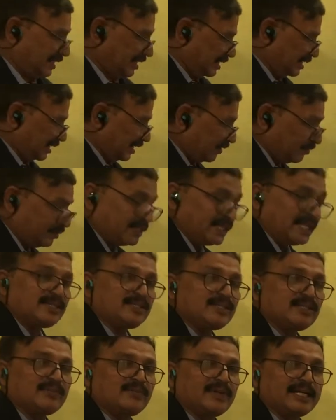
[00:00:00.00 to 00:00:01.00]
If there is
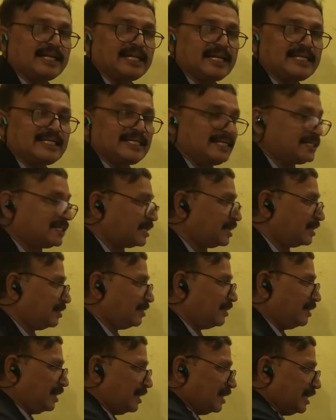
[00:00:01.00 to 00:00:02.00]
no fertilization,
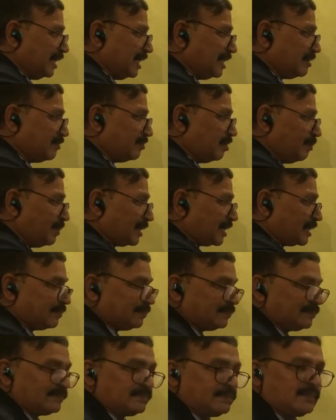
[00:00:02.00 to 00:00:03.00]
it will
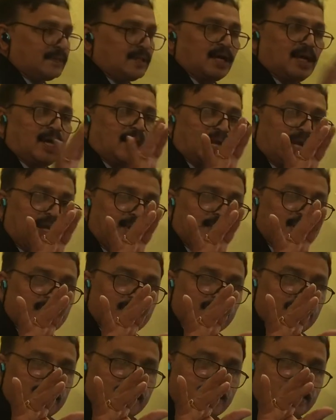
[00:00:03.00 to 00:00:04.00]
become
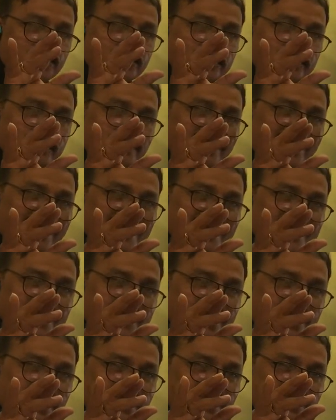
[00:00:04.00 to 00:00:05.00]
reduced,
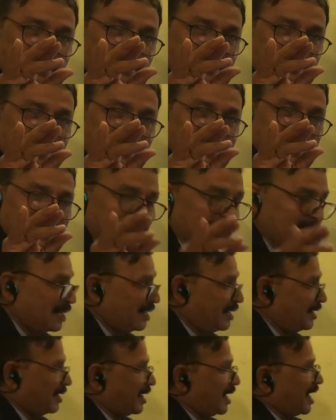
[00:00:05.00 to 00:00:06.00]
degenerated and
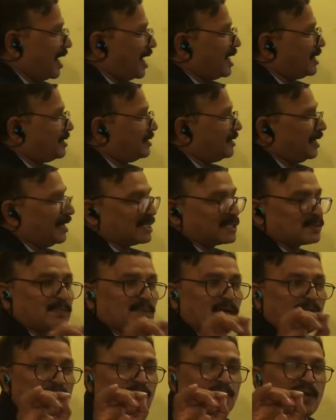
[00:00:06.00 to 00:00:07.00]
remain as a
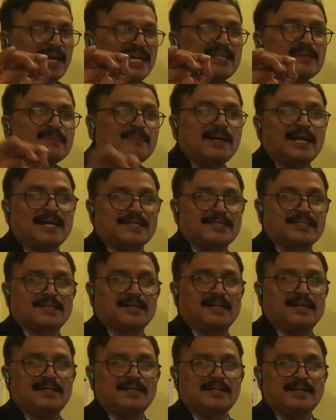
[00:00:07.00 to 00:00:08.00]
small white mass
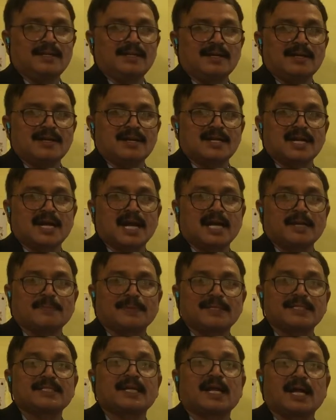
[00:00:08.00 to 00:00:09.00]
called
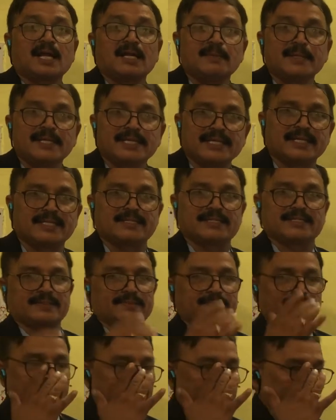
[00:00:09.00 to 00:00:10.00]
corpus albicans.
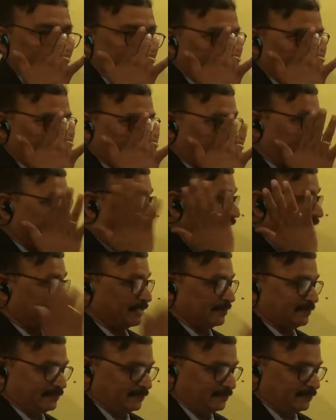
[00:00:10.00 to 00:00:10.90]
Very good.